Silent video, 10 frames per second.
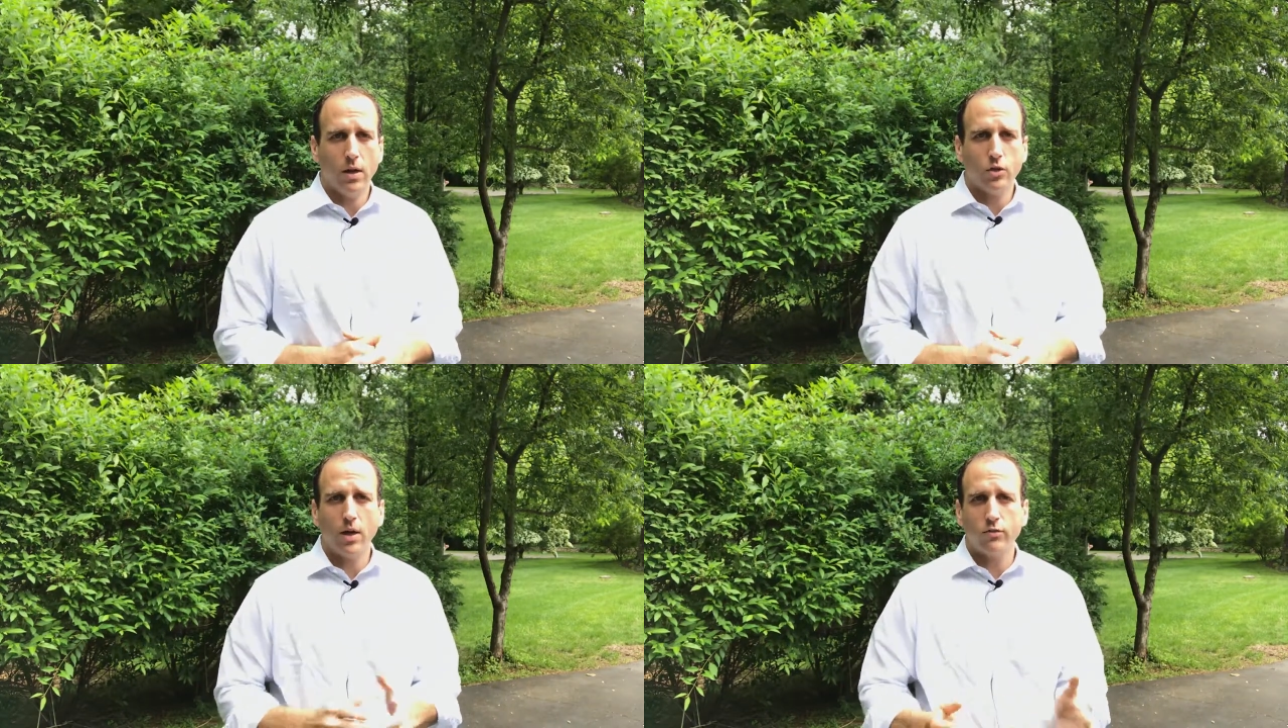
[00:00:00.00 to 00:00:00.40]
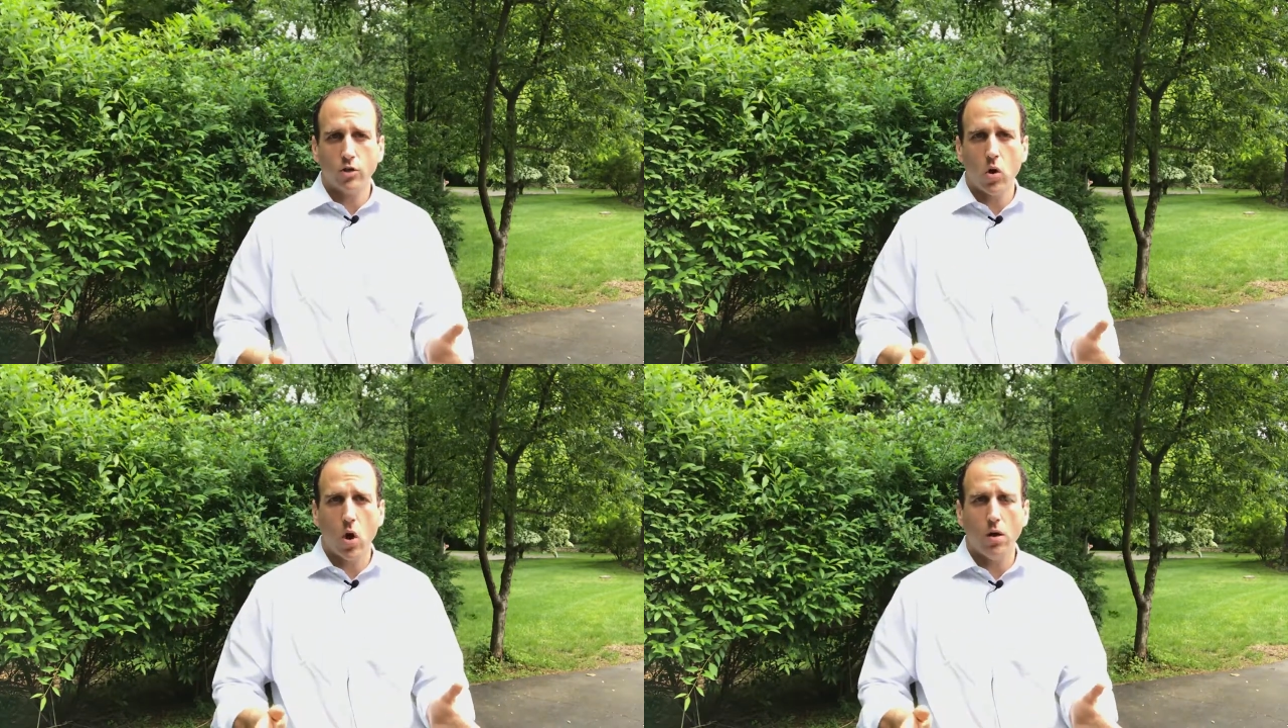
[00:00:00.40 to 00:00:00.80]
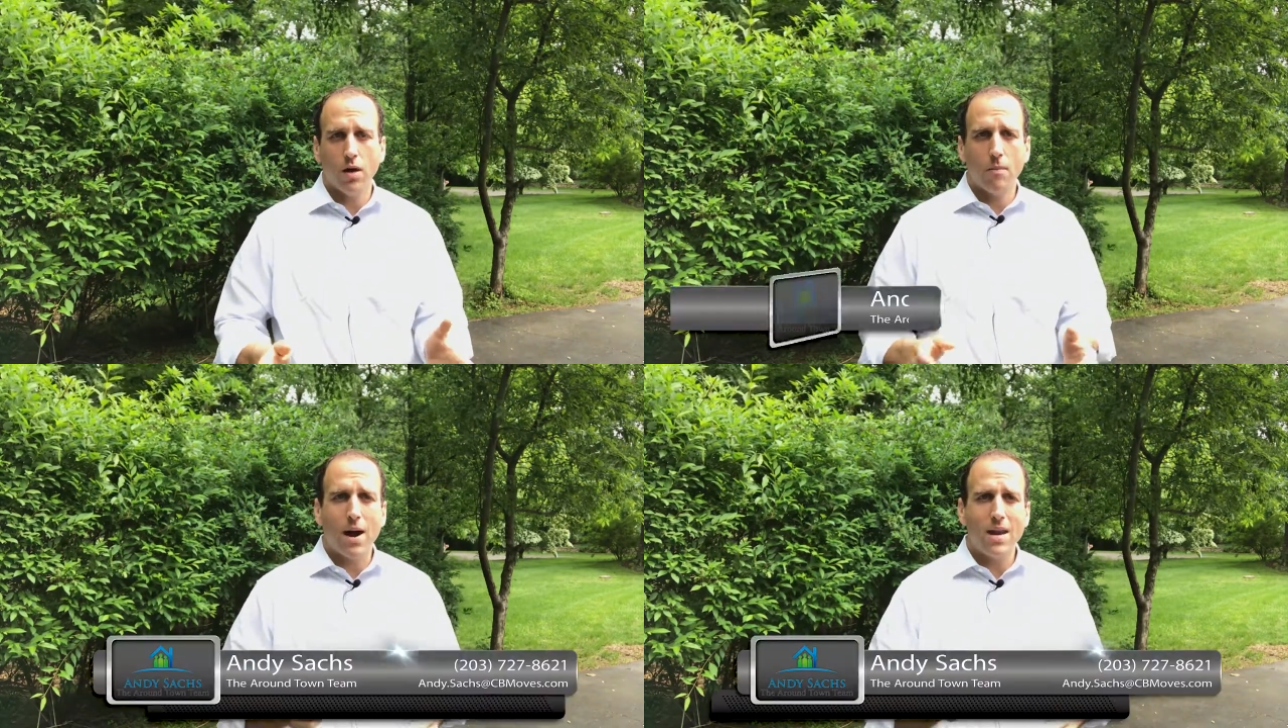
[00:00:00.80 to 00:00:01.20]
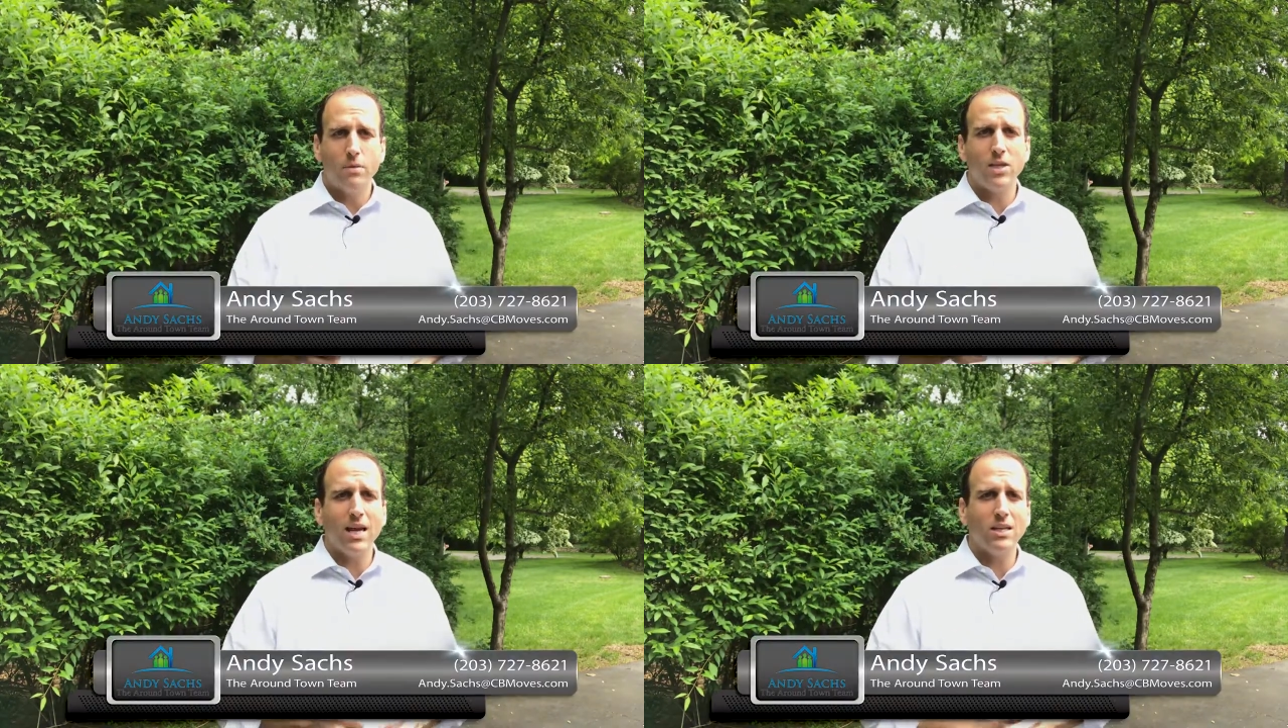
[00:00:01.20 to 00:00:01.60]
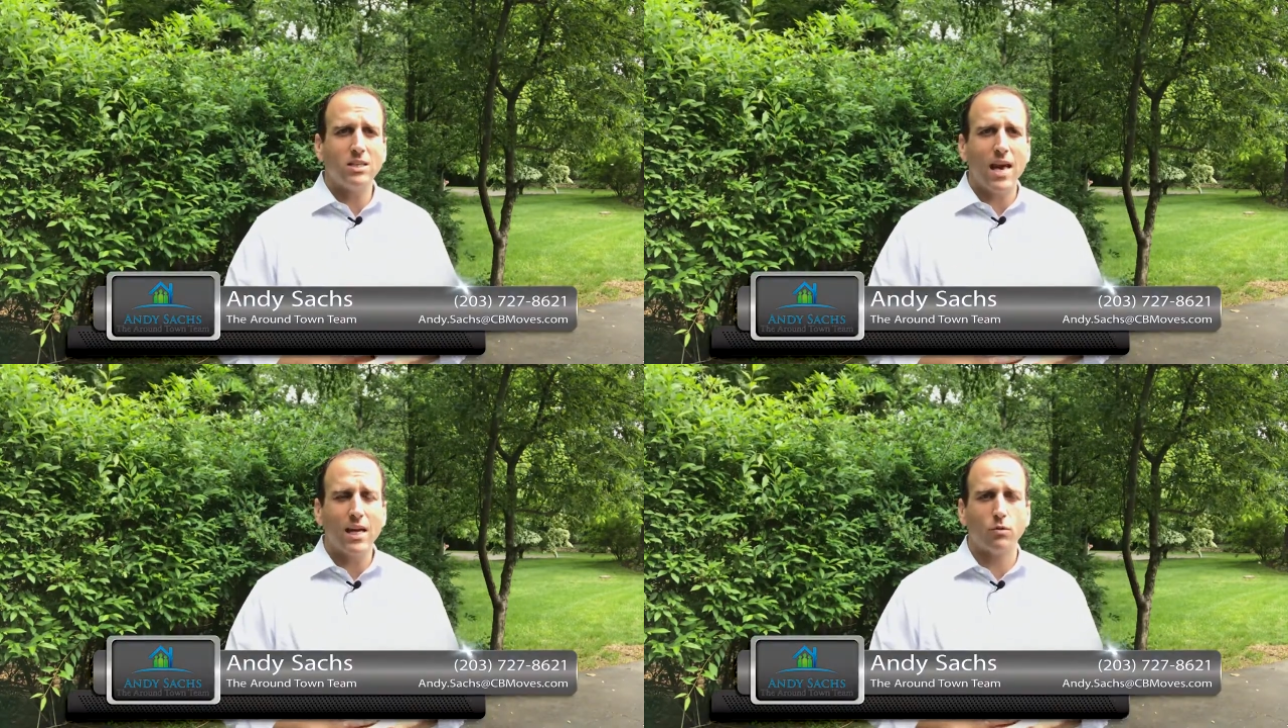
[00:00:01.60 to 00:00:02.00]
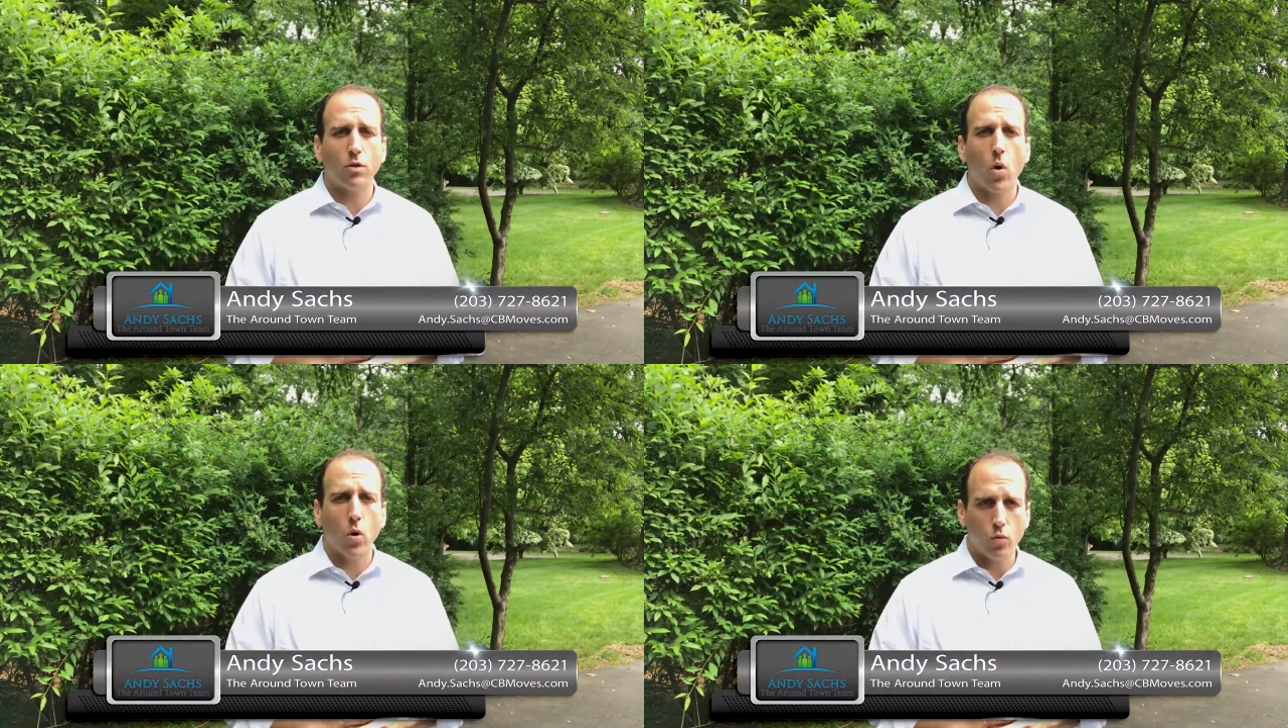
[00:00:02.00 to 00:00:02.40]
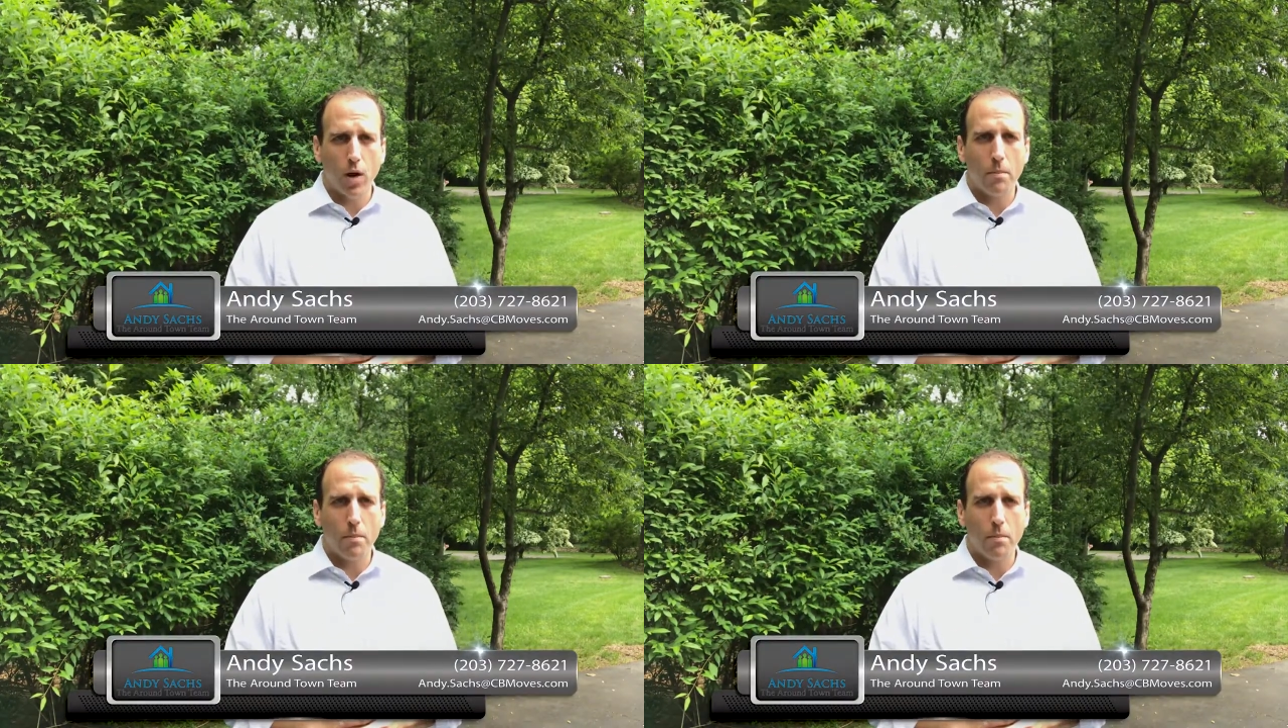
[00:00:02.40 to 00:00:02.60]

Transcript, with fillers: So give us a call. My name is Andy Sachs with Coldwell